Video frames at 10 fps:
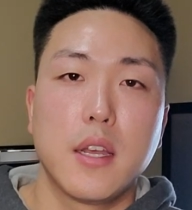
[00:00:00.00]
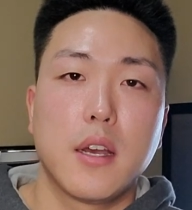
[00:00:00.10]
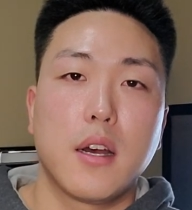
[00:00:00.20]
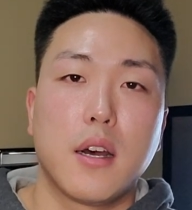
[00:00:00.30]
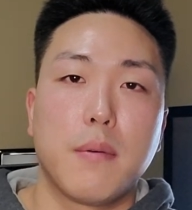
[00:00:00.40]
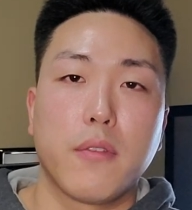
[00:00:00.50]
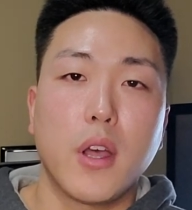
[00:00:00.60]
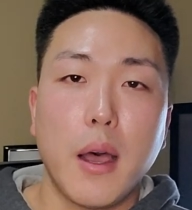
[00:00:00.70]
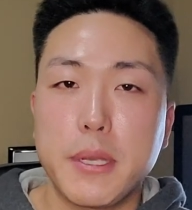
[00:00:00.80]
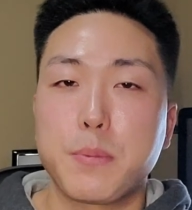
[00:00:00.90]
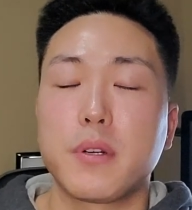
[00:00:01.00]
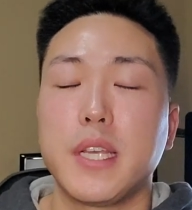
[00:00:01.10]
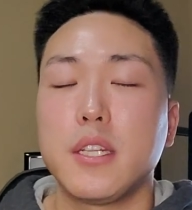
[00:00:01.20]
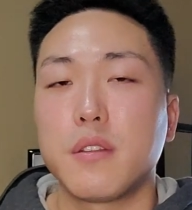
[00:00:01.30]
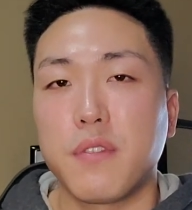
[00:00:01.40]
on topics
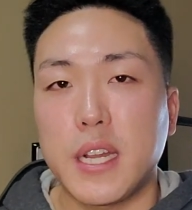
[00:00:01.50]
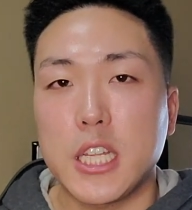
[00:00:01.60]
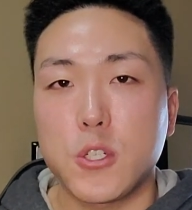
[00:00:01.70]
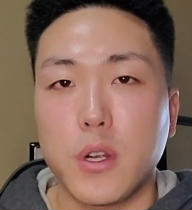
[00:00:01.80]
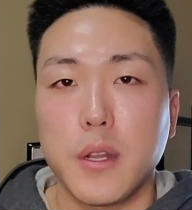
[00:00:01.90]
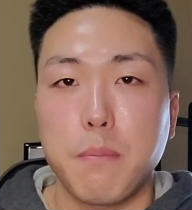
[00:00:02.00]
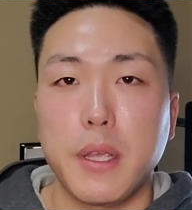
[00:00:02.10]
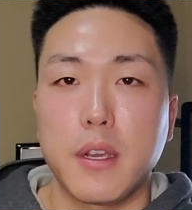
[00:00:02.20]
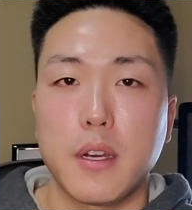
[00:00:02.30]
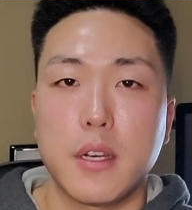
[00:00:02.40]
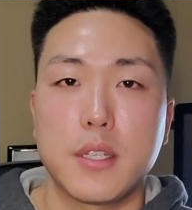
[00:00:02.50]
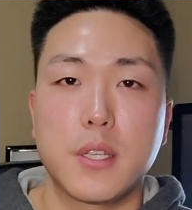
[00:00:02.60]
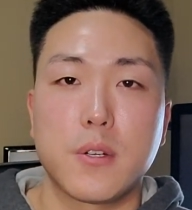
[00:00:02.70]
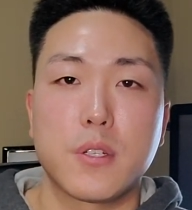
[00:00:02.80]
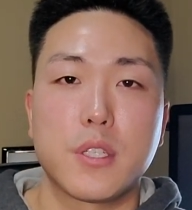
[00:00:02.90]
pertaining to finasteride,
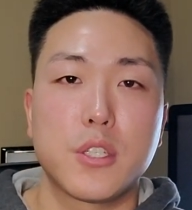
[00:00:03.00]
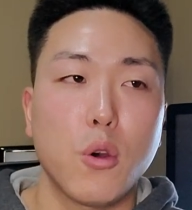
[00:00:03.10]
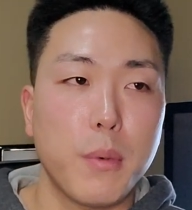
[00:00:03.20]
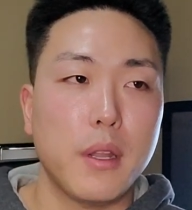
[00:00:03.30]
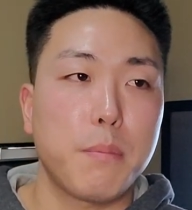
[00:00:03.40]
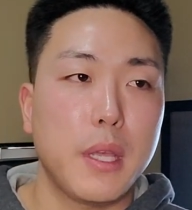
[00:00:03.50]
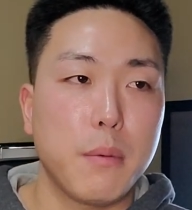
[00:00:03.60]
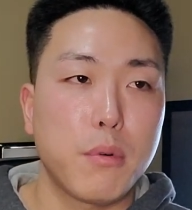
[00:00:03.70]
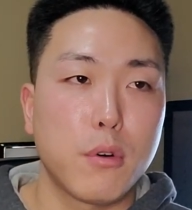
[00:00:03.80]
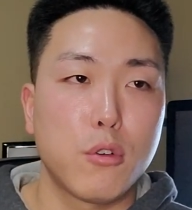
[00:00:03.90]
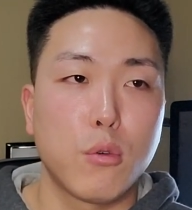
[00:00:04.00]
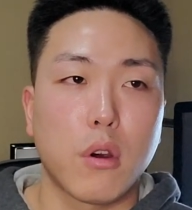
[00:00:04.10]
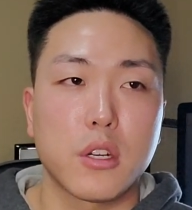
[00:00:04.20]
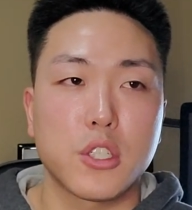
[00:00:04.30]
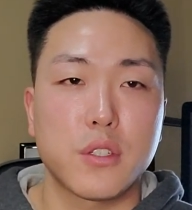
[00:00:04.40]
because there's so many people
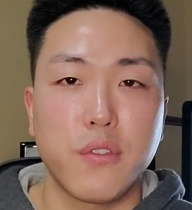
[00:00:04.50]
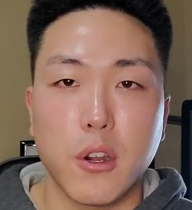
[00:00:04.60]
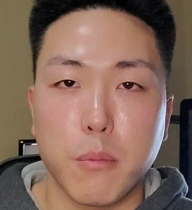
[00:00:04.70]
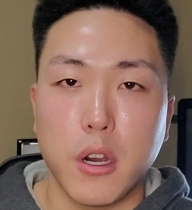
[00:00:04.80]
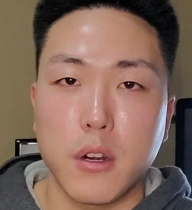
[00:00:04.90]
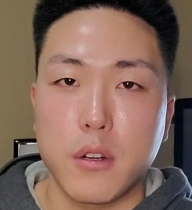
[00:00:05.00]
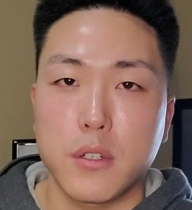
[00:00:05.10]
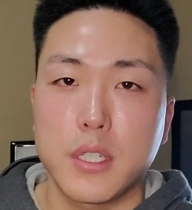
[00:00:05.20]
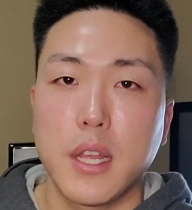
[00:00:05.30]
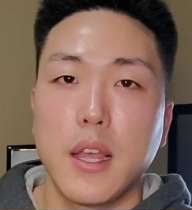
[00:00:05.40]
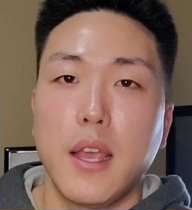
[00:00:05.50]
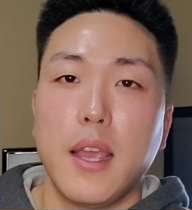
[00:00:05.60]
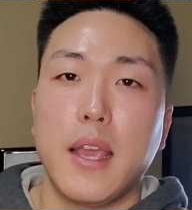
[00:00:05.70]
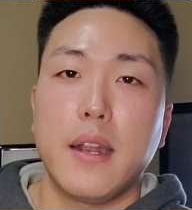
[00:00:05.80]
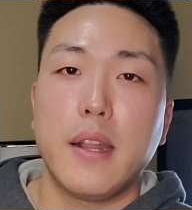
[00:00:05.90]
who are just fear mongers
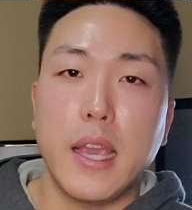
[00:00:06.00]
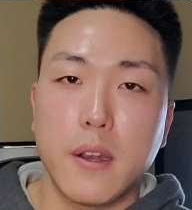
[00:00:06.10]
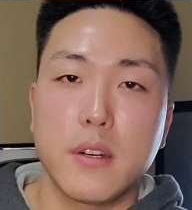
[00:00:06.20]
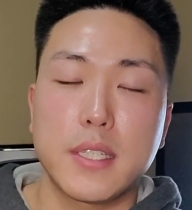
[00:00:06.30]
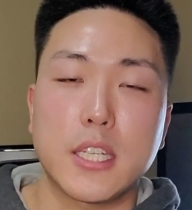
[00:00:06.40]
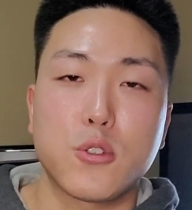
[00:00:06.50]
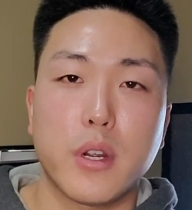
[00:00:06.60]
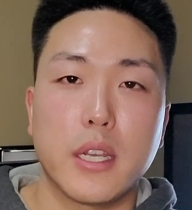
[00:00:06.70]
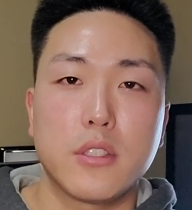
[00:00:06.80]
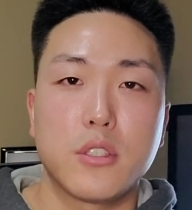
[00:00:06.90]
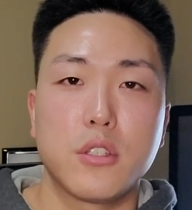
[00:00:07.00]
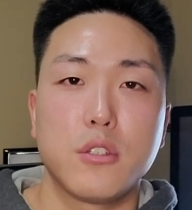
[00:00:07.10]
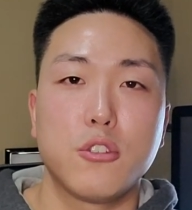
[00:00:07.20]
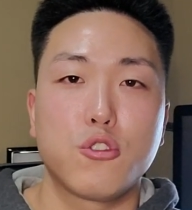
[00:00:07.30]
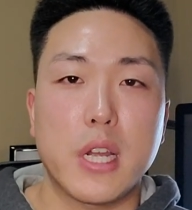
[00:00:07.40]
and haters that try
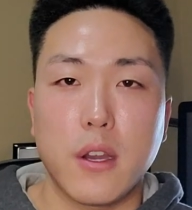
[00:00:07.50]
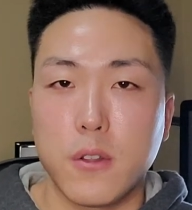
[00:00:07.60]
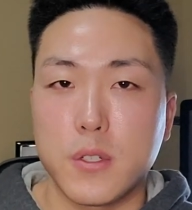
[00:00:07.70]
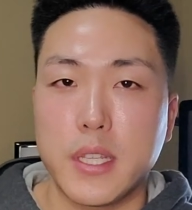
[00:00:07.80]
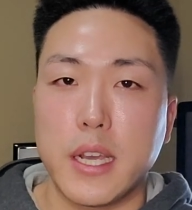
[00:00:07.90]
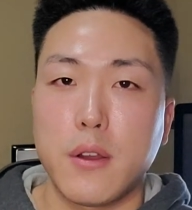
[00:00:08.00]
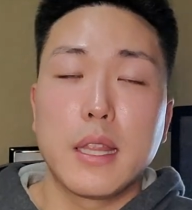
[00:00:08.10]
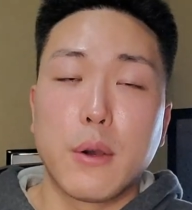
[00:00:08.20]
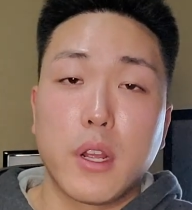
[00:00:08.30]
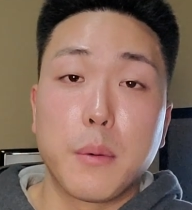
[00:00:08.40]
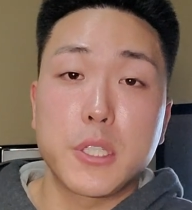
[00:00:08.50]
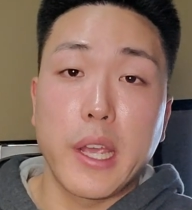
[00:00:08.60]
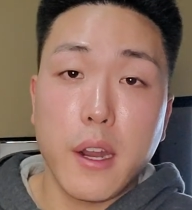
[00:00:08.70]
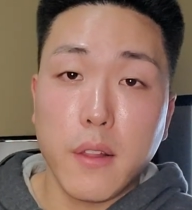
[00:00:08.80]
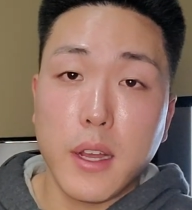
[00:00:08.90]
to drag others down. Now, when it comes
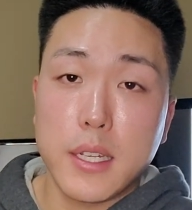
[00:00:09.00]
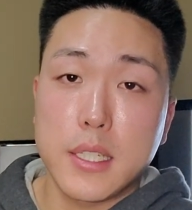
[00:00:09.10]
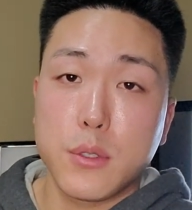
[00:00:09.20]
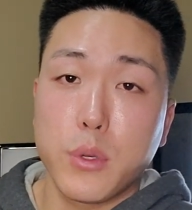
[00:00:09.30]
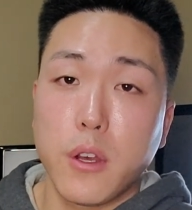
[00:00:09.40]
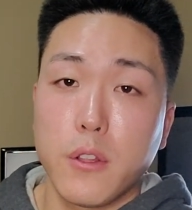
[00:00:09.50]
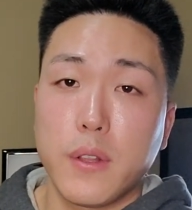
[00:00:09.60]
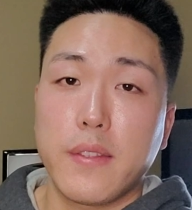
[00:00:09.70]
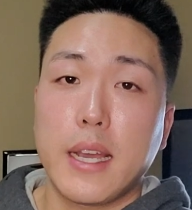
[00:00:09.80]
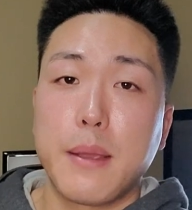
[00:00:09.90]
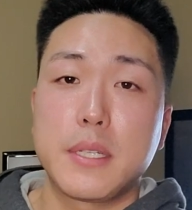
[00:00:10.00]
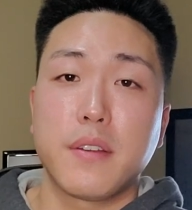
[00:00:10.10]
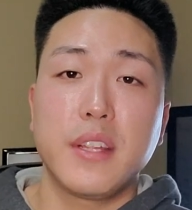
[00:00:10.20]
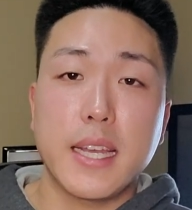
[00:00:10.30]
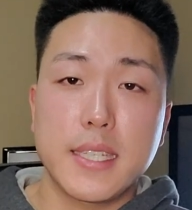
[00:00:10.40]
to hair loss, we all know that time
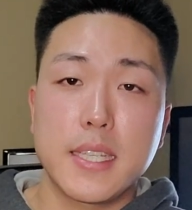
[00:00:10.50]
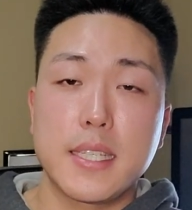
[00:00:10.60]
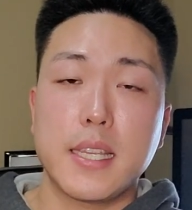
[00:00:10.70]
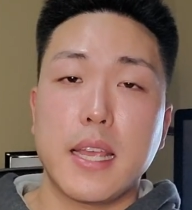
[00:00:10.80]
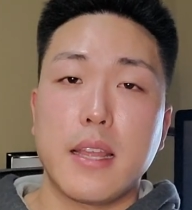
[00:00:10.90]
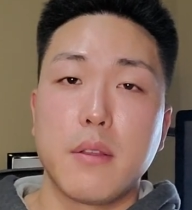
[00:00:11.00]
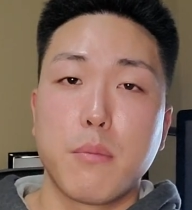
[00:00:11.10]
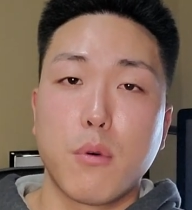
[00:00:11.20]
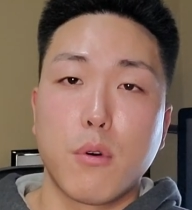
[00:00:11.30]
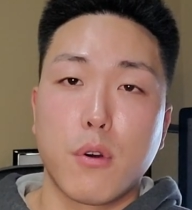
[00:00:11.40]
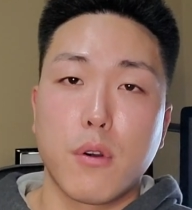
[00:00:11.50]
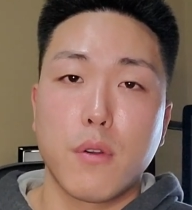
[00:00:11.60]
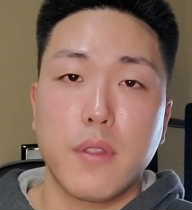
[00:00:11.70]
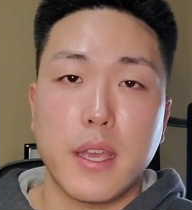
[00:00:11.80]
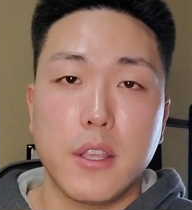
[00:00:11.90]
is of the essence, and the
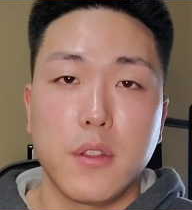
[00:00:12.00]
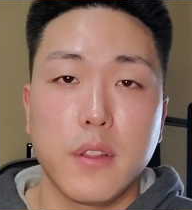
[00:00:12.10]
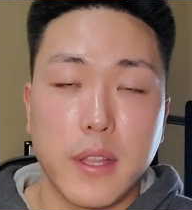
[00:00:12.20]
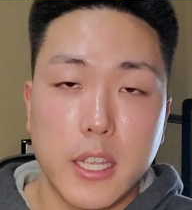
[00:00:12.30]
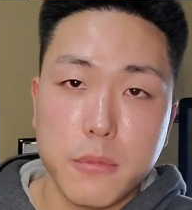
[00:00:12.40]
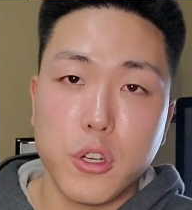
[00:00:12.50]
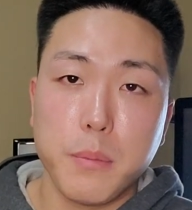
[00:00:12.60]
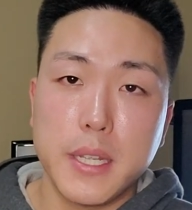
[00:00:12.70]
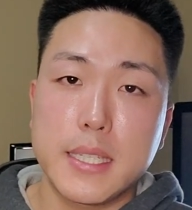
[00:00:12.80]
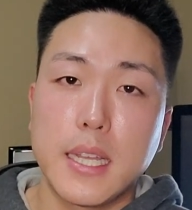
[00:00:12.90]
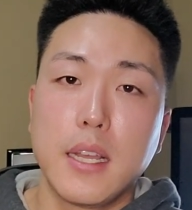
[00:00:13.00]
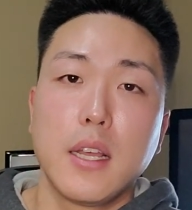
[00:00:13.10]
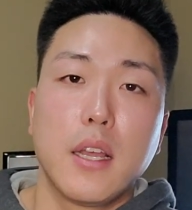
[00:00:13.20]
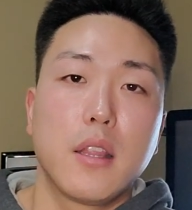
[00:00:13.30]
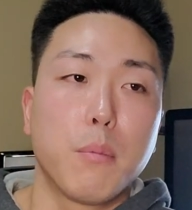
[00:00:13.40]
more that you delay treatment,
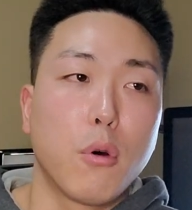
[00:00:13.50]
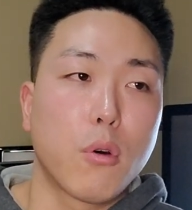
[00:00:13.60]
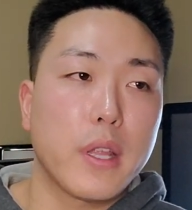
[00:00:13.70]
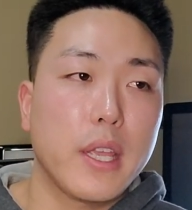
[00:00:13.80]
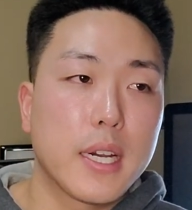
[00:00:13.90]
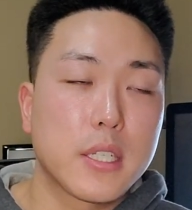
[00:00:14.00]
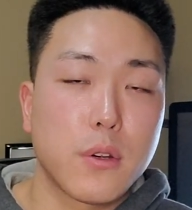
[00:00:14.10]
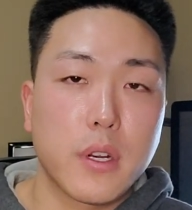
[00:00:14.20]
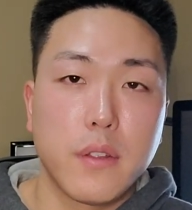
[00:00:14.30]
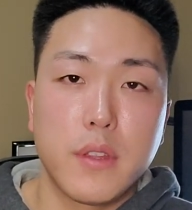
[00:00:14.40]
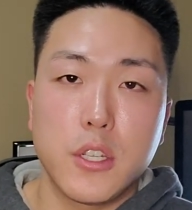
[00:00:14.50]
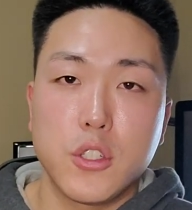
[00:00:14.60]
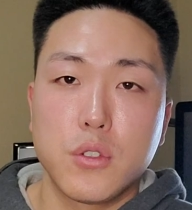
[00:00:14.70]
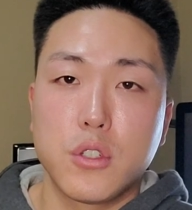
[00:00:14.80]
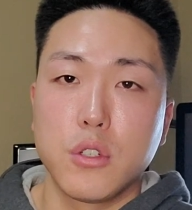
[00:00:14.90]
the more that you guys are going to
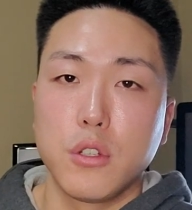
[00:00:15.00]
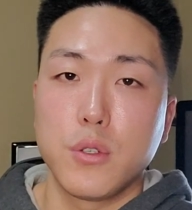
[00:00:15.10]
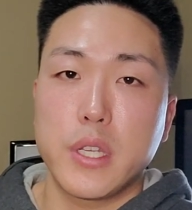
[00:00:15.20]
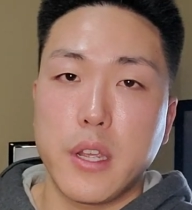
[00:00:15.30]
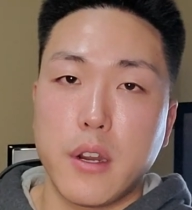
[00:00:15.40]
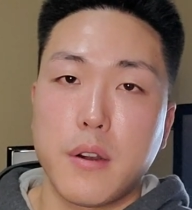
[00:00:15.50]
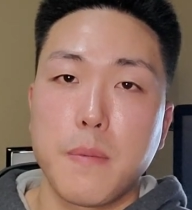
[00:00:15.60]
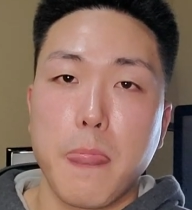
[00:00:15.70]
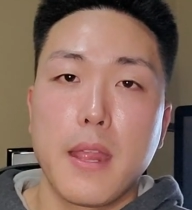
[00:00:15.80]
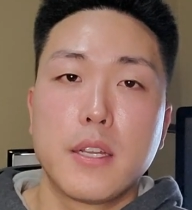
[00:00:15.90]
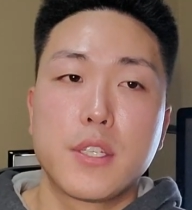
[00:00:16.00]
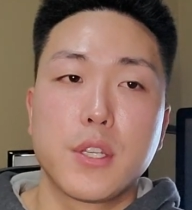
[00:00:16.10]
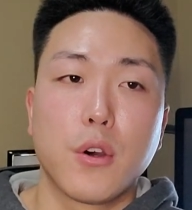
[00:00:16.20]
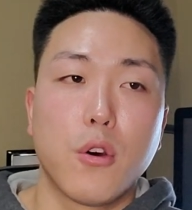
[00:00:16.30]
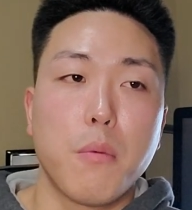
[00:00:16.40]
continue to lose hair.
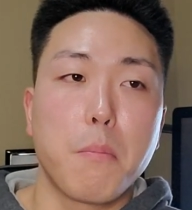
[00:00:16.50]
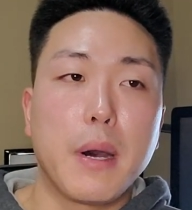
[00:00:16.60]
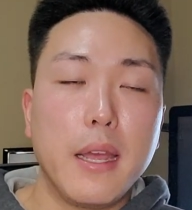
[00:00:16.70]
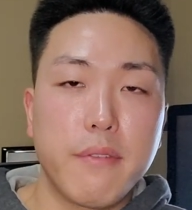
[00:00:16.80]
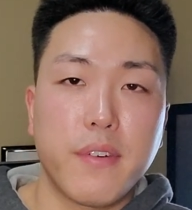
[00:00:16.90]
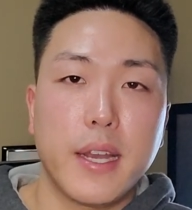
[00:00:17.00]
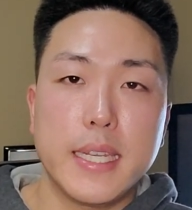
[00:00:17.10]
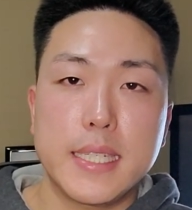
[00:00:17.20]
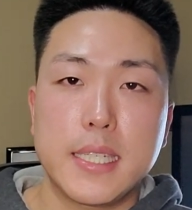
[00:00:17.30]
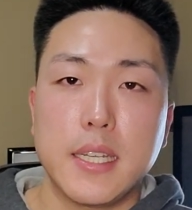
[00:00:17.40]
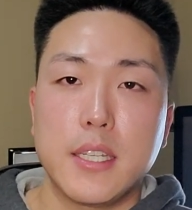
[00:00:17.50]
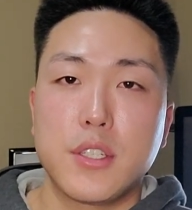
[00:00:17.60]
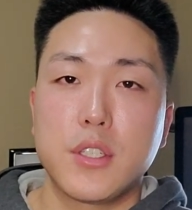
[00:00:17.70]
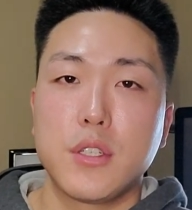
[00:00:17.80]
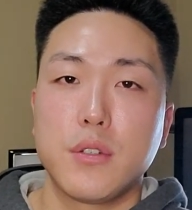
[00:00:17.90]
So my advice
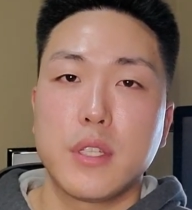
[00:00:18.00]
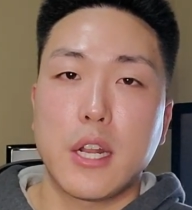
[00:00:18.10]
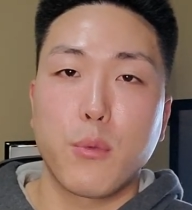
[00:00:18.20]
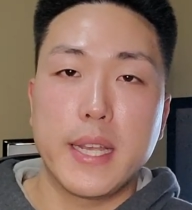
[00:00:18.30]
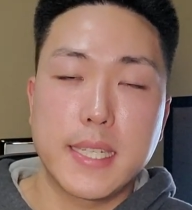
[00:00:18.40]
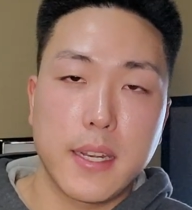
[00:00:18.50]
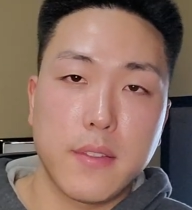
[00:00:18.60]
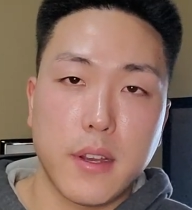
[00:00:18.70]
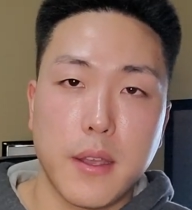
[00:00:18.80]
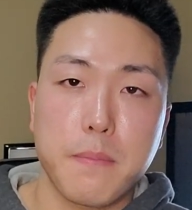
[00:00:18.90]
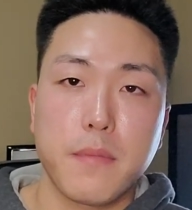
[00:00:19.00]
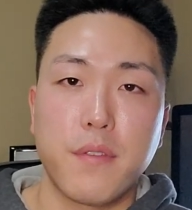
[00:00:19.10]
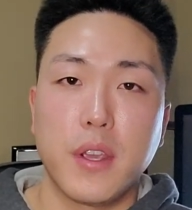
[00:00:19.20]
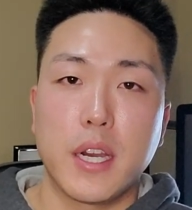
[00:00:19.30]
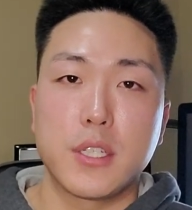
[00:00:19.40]
is to not waste any time.
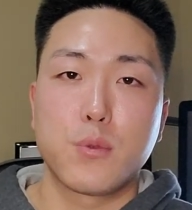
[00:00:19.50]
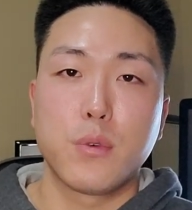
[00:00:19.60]
If you guys